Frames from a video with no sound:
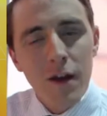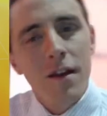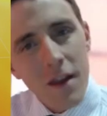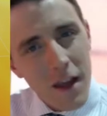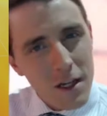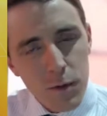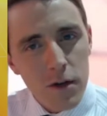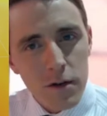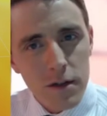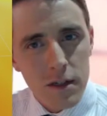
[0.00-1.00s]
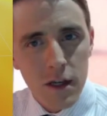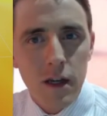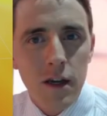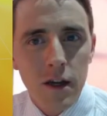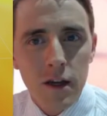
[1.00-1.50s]
that yes, we could
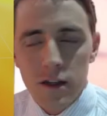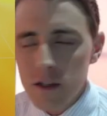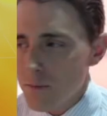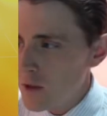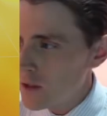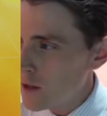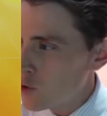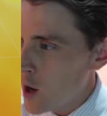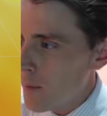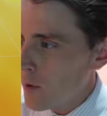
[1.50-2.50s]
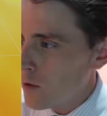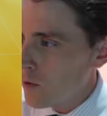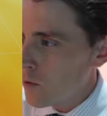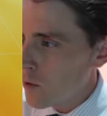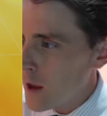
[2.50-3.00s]
see something subtropical
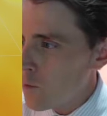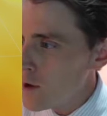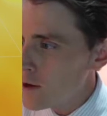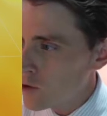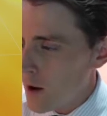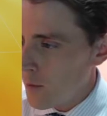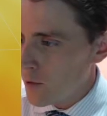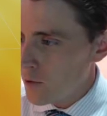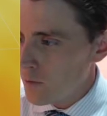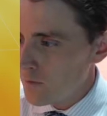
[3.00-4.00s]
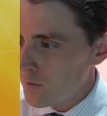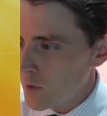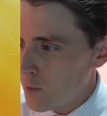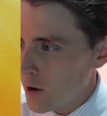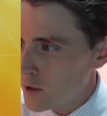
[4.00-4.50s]
or a weak tropical
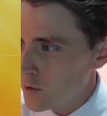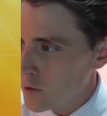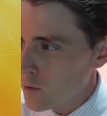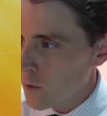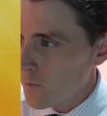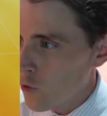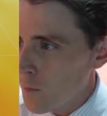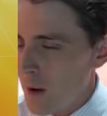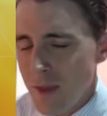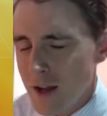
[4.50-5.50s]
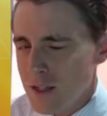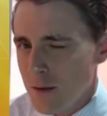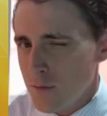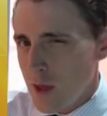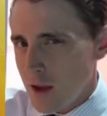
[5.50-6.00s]
depression or storm form up. Not
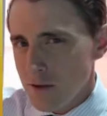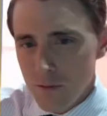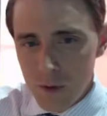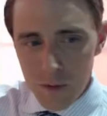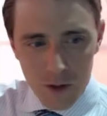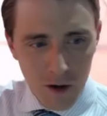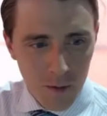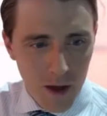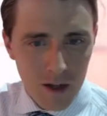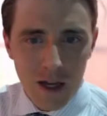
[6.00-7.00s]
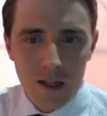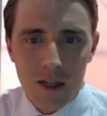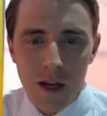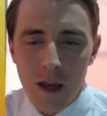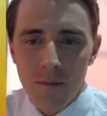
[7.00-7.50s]
something that we'd be talking about
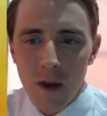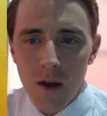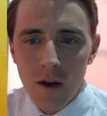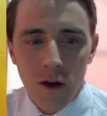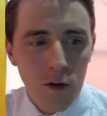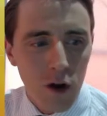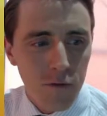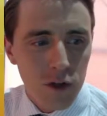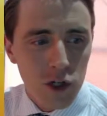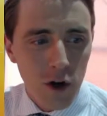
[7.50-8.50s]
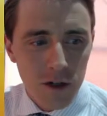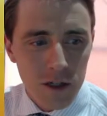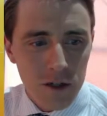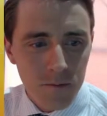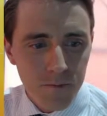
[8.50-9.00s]
intensity going off the charts.